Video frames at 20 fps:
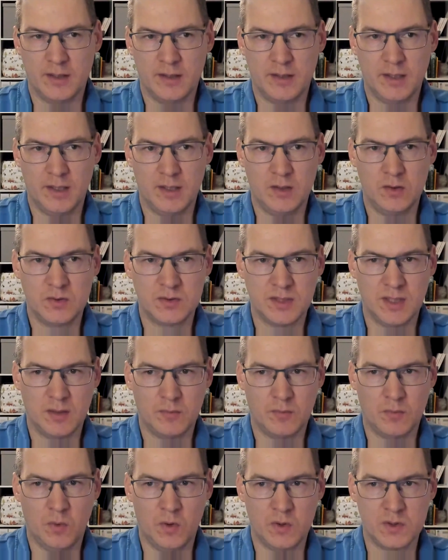and then you
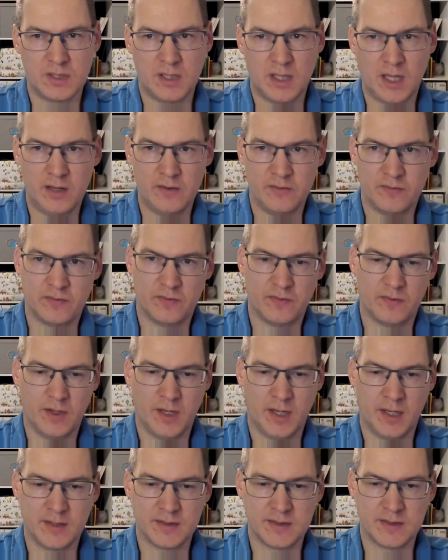set both live
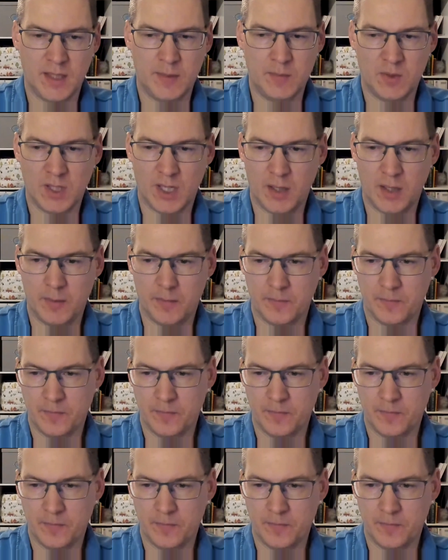at the same time.